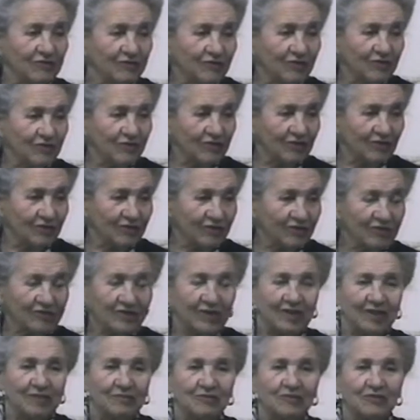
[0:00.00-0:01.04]
to
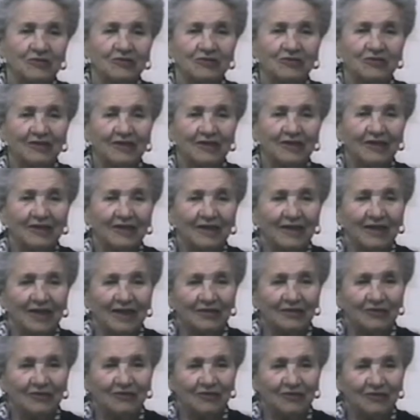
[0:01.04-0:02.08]
Coral Gables,
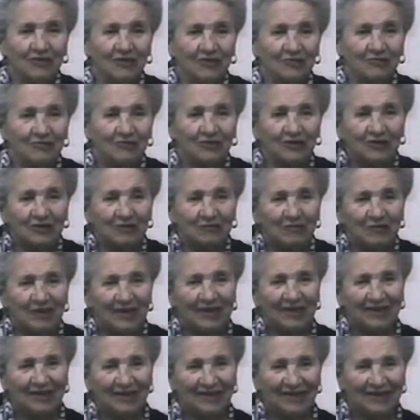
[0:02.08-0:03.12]
I took them with
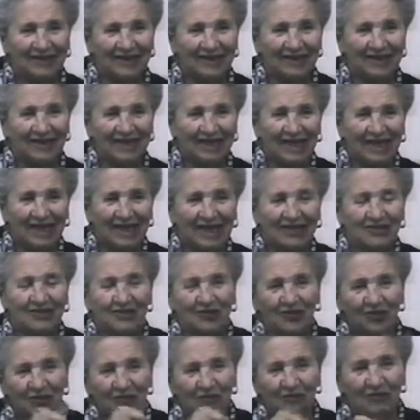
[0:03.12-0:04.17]
me and
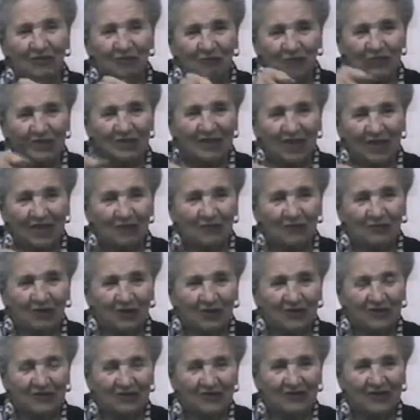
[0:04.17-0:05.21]
showed them where I
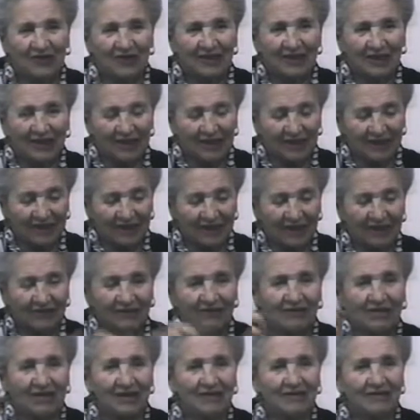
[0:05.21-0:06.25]
was and
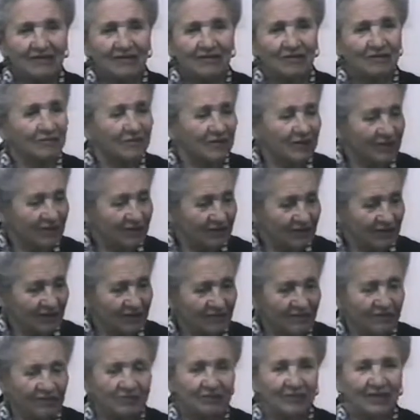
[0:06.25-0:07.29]
I released them.
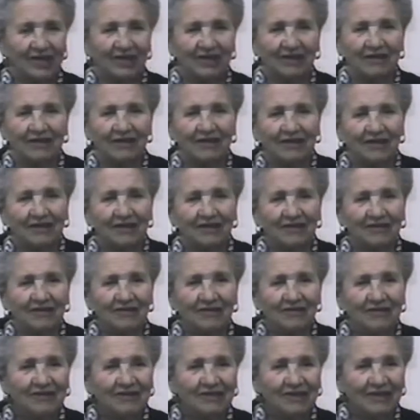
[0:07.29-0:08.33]
They remained there
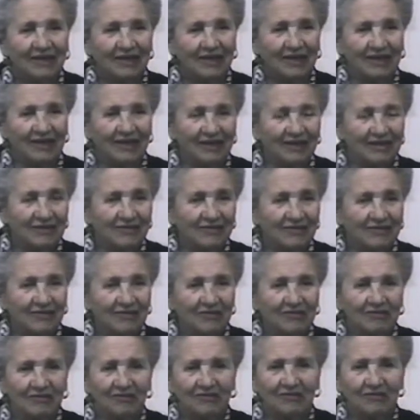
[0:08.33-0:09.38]
and
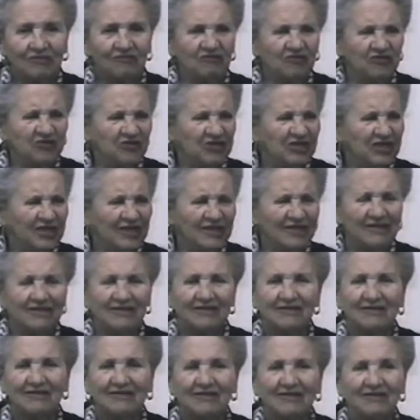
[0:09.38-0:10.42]
uh, for
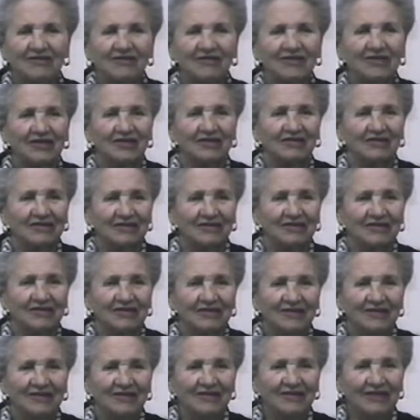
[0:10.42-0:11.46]
years and
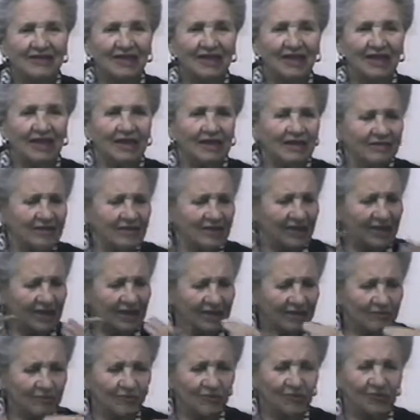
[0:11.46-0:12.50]
years and they
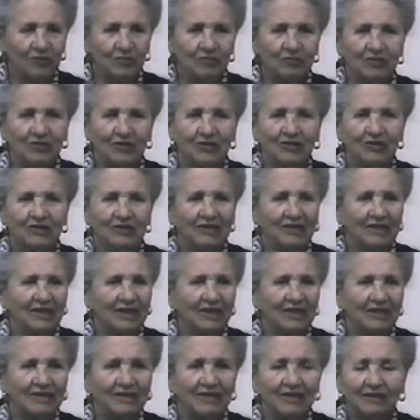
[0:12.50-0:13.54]
had more birds,
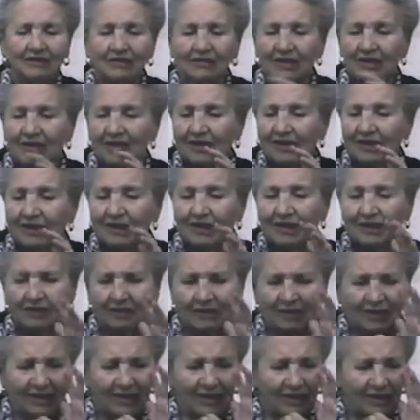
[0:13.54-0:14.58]
and it,
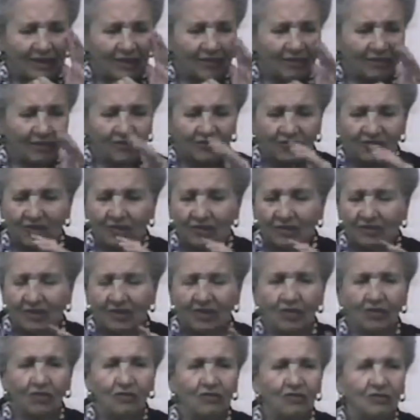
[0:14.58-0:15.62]
they had
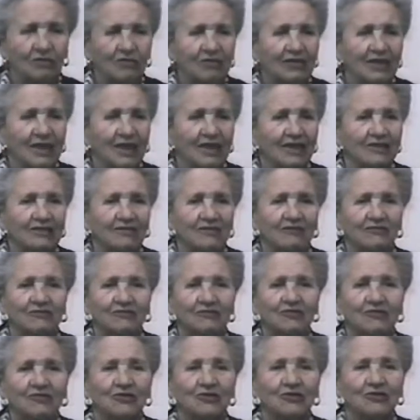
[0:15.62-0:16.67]
suddenly all kinds of
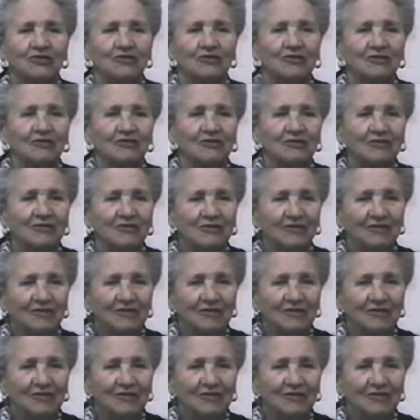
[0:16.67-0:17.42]
turtle